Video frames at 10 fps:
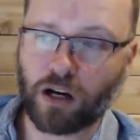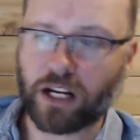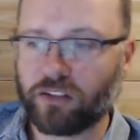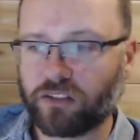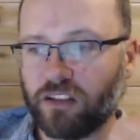I
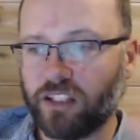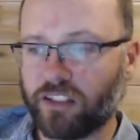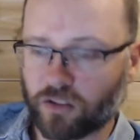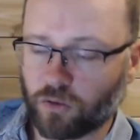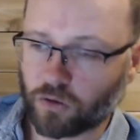used to
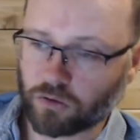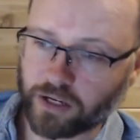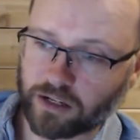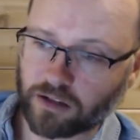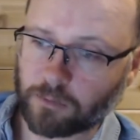lease a 1/4
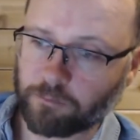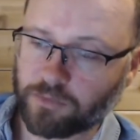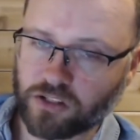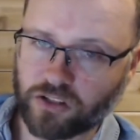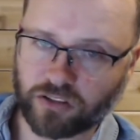acre,
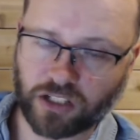just